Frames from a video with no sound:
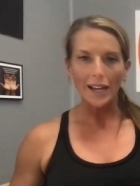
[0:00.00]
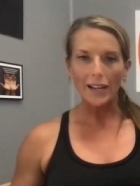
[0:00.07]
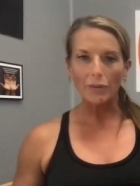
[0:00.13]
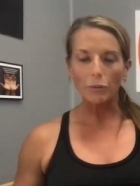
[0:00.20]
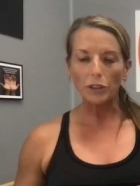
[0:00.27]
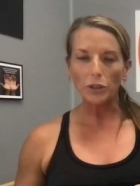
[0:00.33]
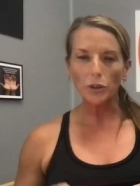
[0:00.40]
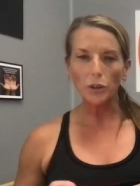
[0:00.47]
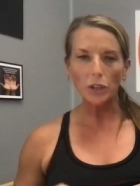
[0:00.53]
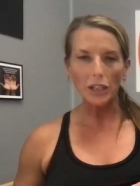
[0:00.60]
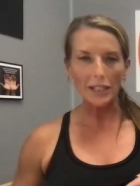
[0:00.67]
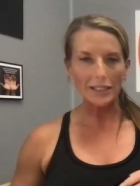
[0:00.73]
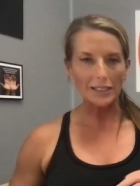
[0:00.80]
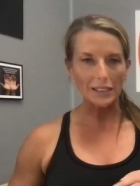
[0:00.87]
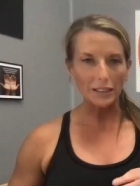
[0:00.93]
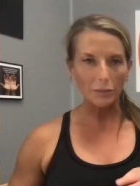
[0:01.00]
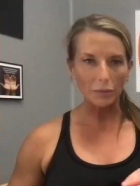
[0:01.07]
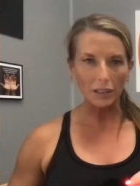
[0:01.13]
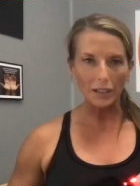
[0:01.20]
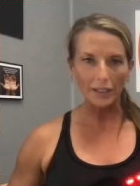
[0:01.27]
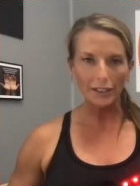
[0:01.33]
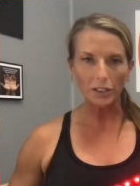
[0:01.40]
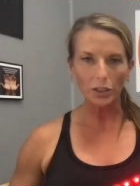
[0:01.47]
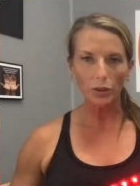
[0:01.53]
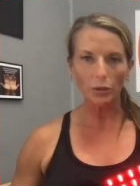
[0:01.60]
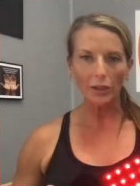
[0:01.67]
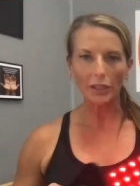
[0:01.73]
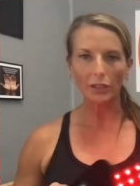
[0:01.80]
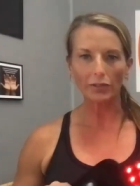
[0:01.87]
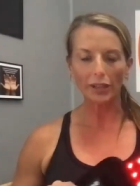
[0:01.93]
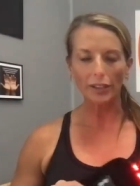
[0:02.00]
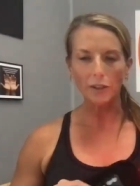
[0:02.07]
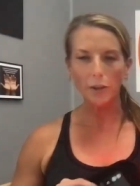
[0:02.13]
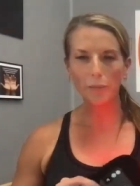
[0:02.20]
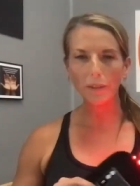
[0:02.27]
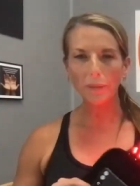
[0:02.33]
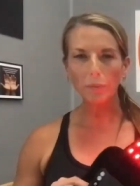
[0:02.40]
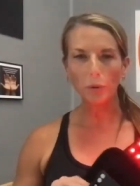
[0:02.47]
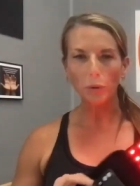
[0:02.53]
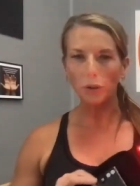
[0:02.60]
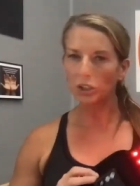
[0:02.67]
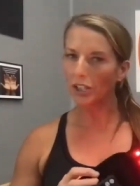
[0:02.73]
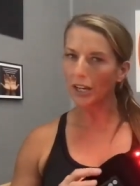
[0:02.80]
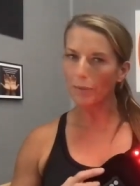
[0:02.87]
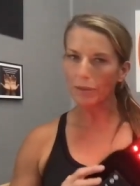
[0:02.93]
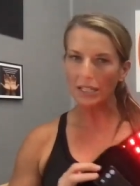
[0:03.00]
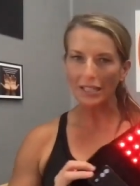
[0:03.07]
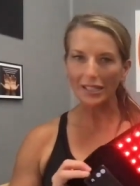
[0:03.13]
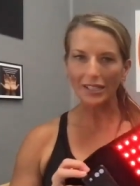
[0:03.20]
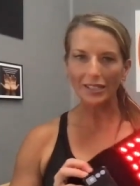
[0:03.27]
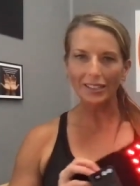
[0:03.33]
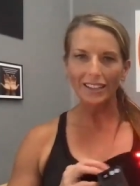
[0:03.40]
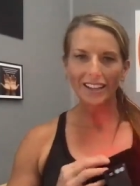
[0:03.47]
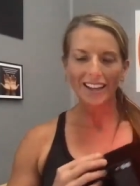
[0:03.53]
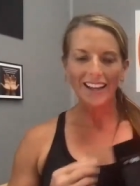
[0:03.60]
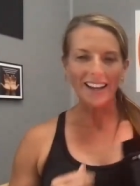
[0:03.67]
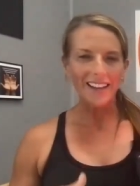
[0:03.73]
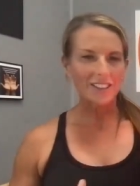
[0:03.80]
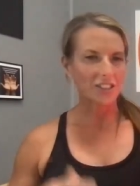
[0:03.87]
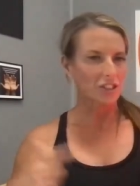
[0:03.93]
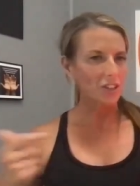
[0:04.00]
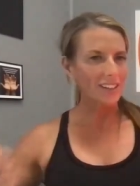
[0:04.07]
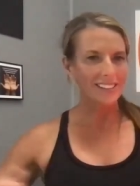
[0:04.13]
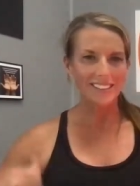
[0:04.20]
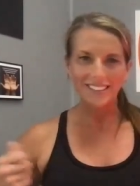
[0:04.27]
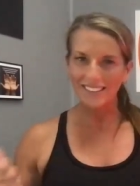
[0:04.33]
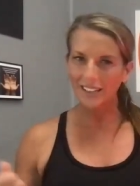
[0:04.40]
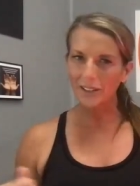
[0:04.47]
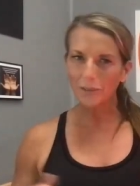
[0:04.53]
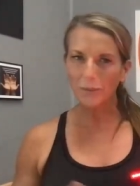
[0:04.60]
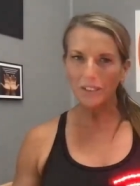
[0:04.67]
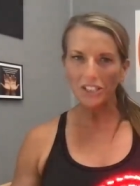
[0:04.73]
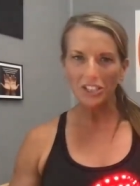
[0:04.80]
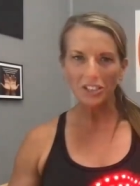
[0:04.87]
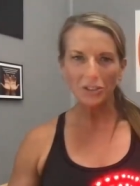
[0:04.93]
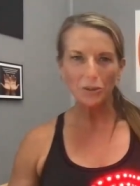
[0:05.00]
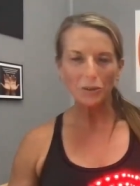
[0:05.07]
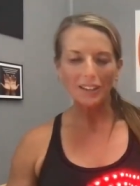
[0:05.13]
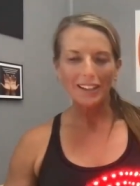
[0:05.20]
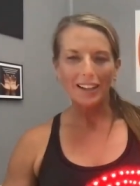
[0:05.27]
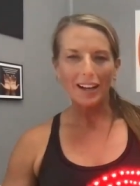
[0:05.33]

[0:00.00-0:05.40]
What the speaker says: And when you know you got a team behind you and you've got other people who are chiming in and trying to celebrate you,